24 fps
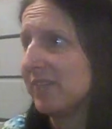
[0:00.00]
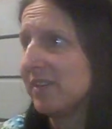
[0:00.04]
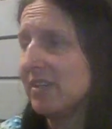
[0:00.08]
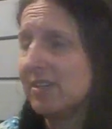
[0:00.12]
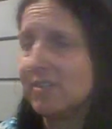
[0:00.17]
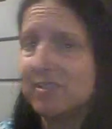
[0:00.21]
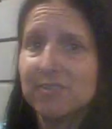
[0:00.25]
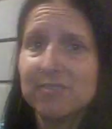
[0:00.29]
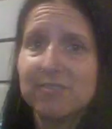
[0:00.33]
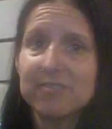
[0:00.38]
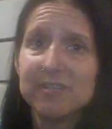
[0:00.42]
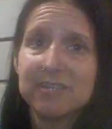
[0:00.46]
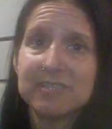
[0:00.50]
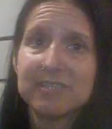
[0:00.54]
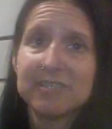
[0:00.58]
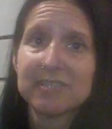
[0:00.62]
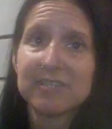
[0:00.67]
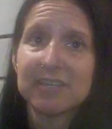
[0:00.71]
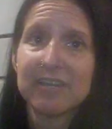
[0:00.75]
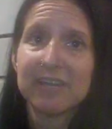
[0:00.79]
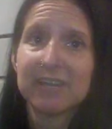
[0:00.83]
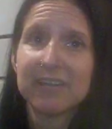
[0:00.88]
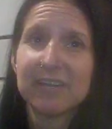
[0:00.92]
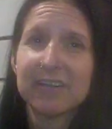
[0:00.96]
you do need
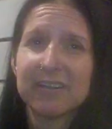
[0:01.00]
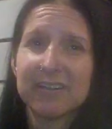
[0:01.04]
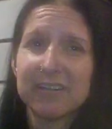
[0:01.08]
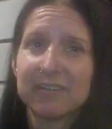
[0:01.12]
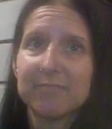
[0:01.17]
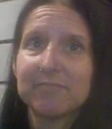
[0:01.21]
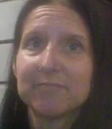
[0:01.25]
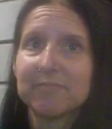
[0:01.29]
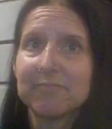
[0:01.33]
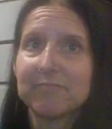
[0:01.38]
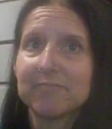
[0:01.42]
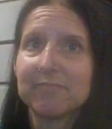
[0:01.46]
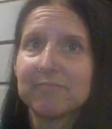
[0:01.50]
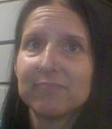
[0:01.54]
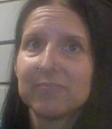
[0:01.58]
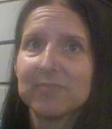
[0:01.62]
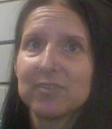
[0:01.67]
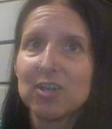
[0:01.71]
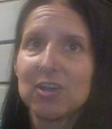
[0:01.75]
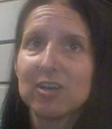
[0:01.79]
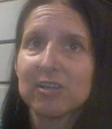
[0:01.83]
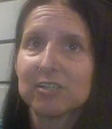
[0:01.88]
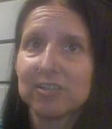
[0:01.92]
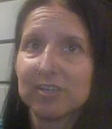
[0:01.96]
to, like,
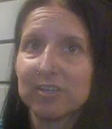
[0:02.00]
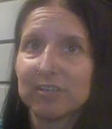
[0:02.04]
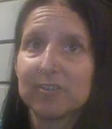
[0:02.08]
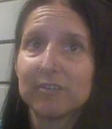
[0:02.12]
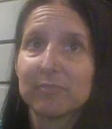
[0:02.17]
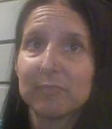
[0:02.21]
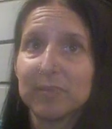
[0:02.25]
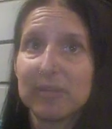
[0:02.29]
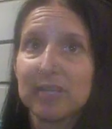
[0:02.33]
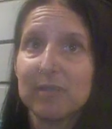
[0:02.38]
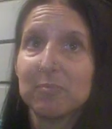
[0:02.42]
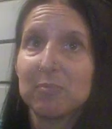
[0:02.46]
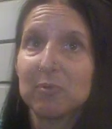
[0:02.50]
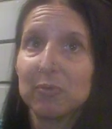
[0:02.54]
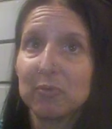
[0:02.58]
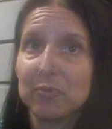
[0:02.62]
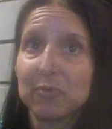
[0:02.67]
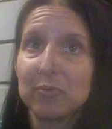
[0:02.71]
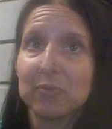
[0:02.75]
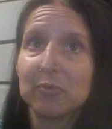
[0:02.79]
talk to other people